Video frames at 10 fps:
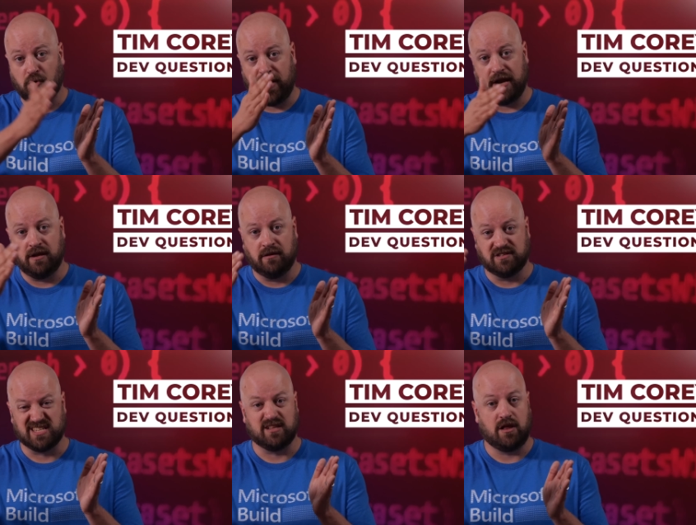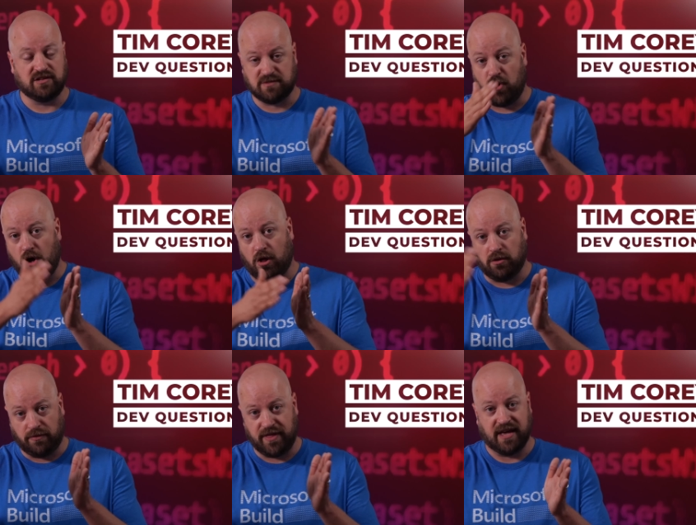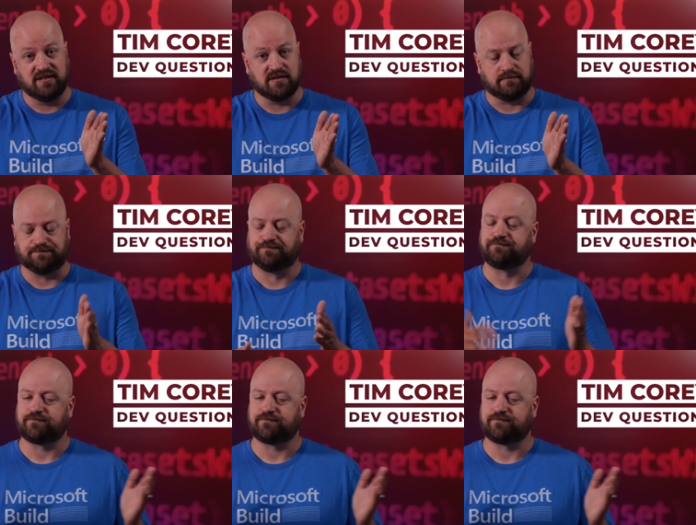upgrade small things,